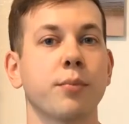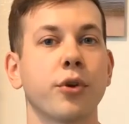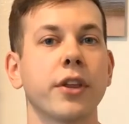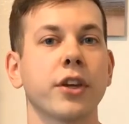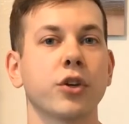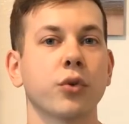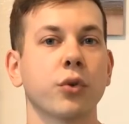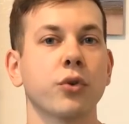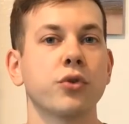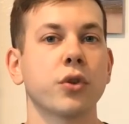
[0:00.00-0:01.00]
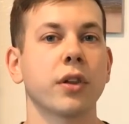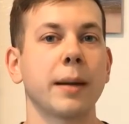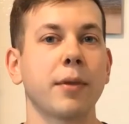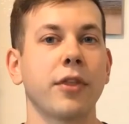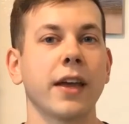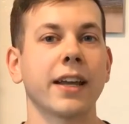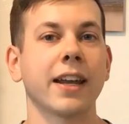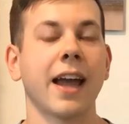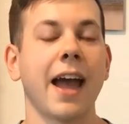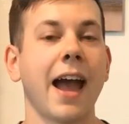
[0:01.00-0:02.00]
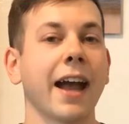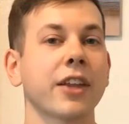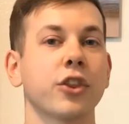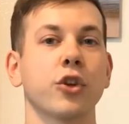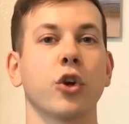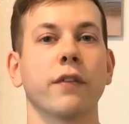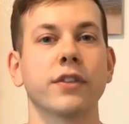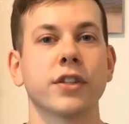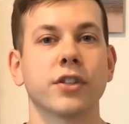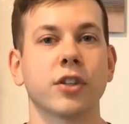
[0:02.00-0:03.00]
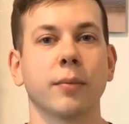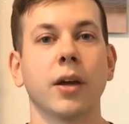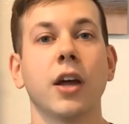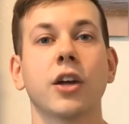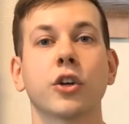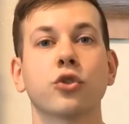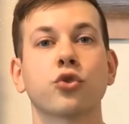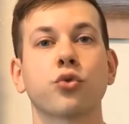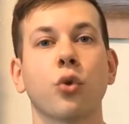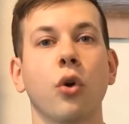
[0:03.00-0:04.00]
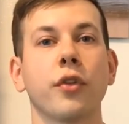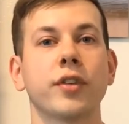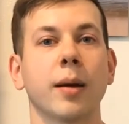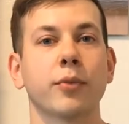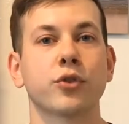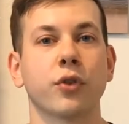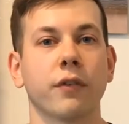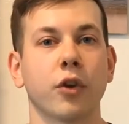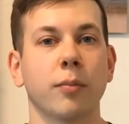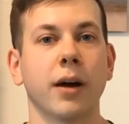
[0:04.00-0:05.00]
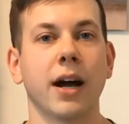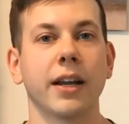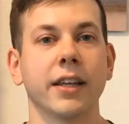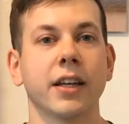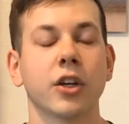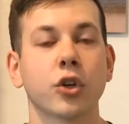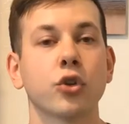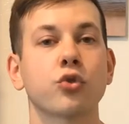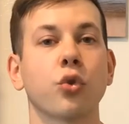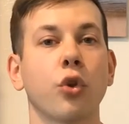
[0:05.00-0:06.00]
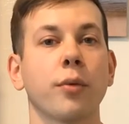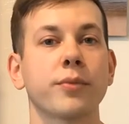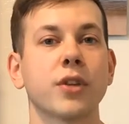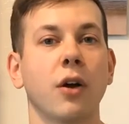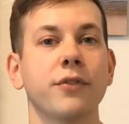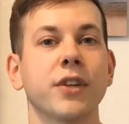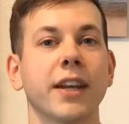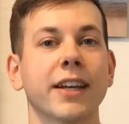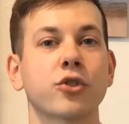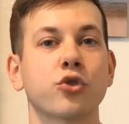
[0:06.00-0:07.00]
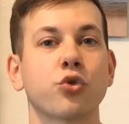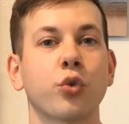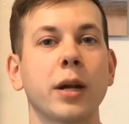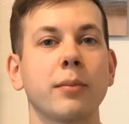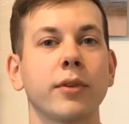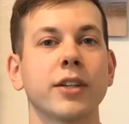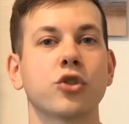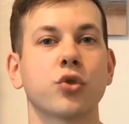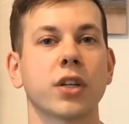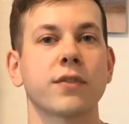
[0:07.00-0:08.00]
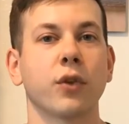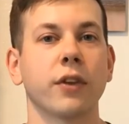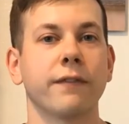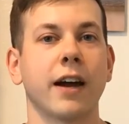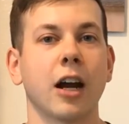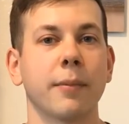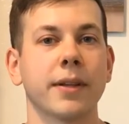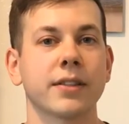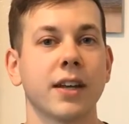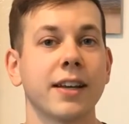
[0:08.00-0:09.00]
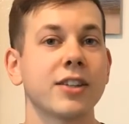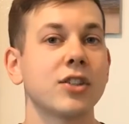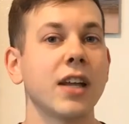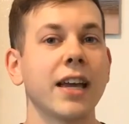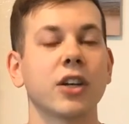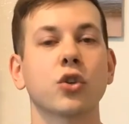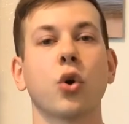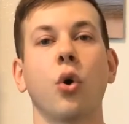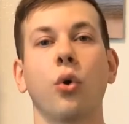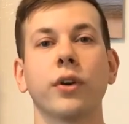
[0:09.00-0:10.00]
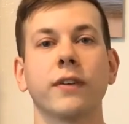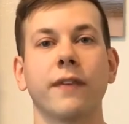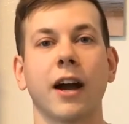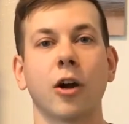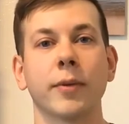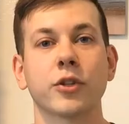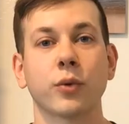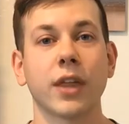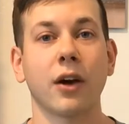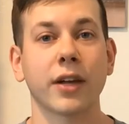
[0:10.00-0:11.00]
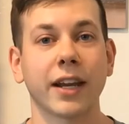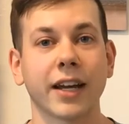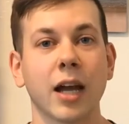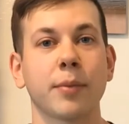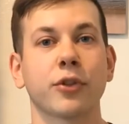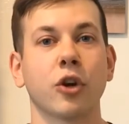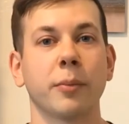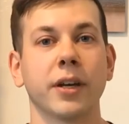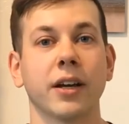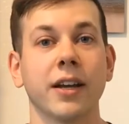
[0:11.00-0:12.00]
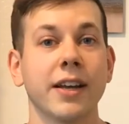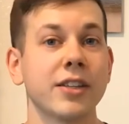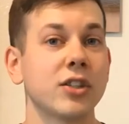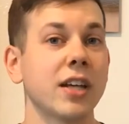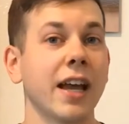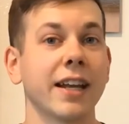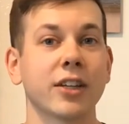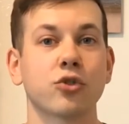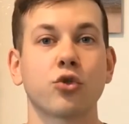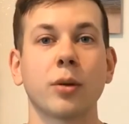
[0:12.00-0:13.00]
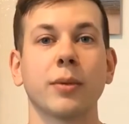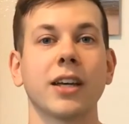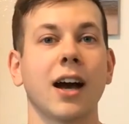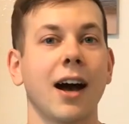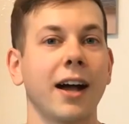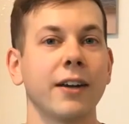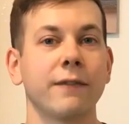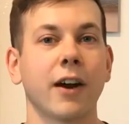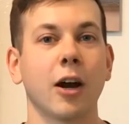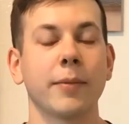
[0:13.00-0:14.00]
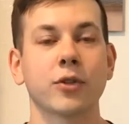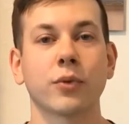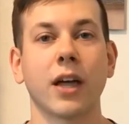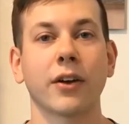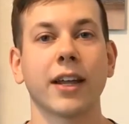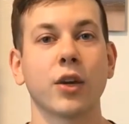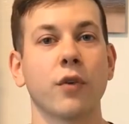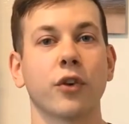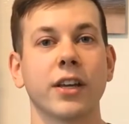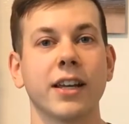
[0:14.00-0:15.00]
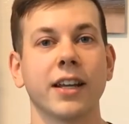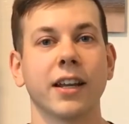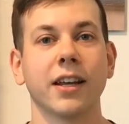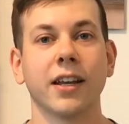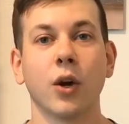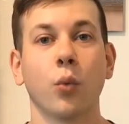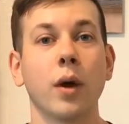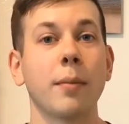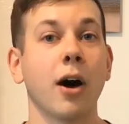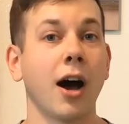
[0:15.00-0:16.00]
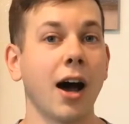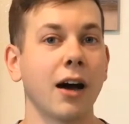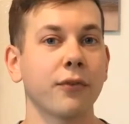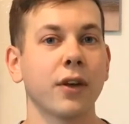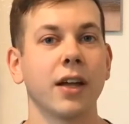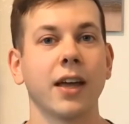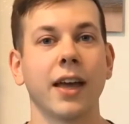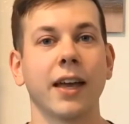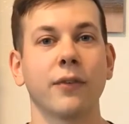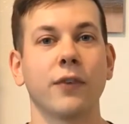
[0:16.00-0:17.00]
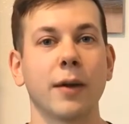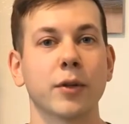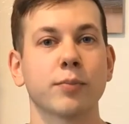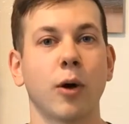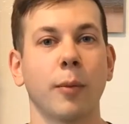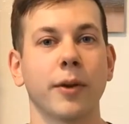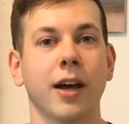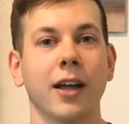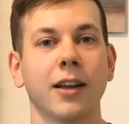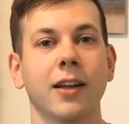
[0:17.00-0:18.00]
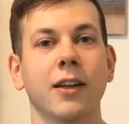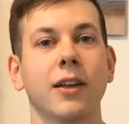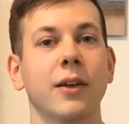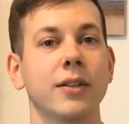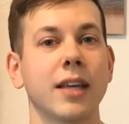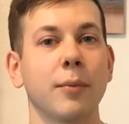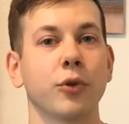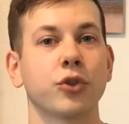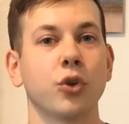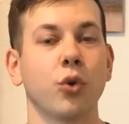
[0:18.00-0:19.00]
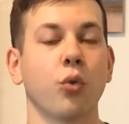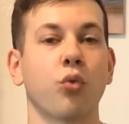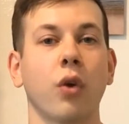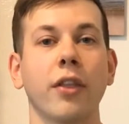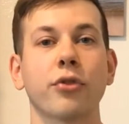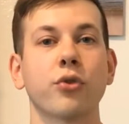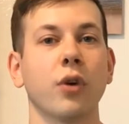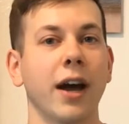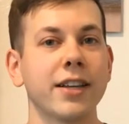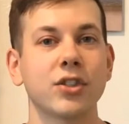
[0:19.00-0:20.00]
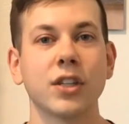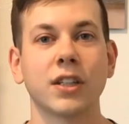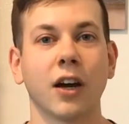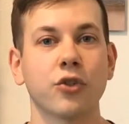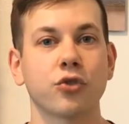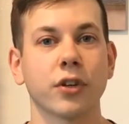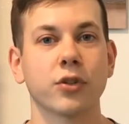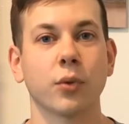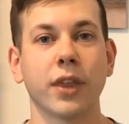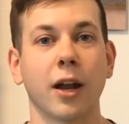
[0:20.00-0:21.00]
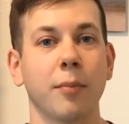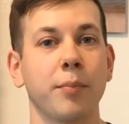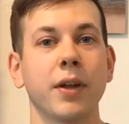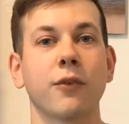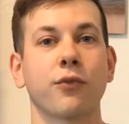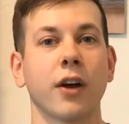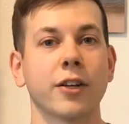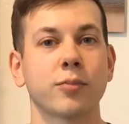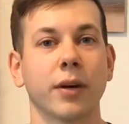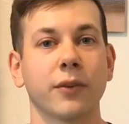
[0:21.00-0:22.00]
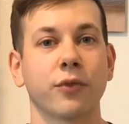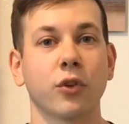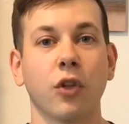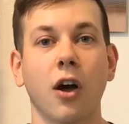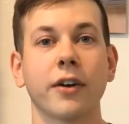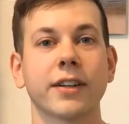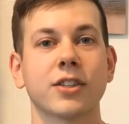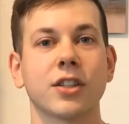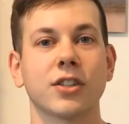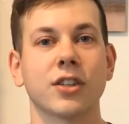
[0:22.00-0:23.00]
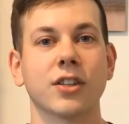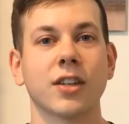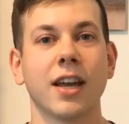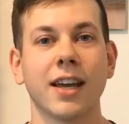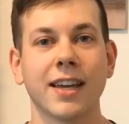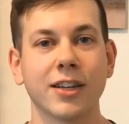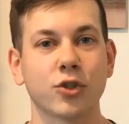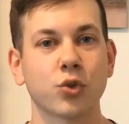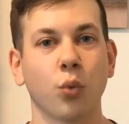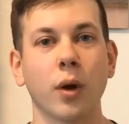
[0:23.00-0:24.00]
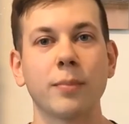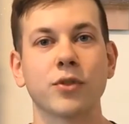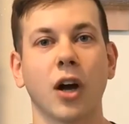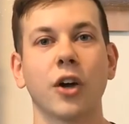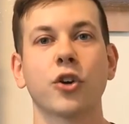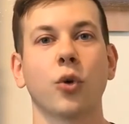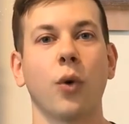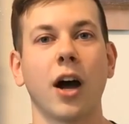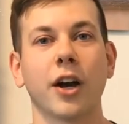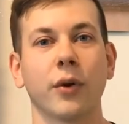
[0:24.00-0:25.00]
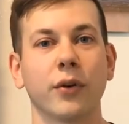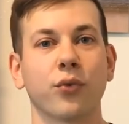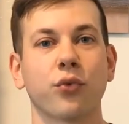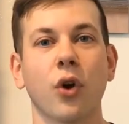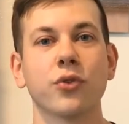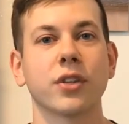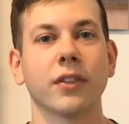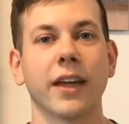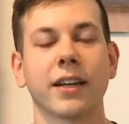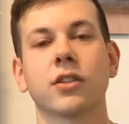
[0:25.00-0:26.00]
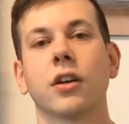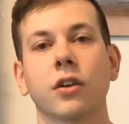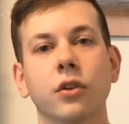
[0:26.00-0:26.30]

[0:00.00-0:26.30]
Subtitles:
the breathing gurus who claim that they can hack the nervous system, control the temperature of their body, control themselves in extremely stressful environments, stay in cold environments without getting hypothermia, stay in extremely hot environments without getting overheated. Wim Hof, a famous pulmonaut, is able to run through icy tundras without a bit of frostbite for long distances. He swims underwater in frozen lakes.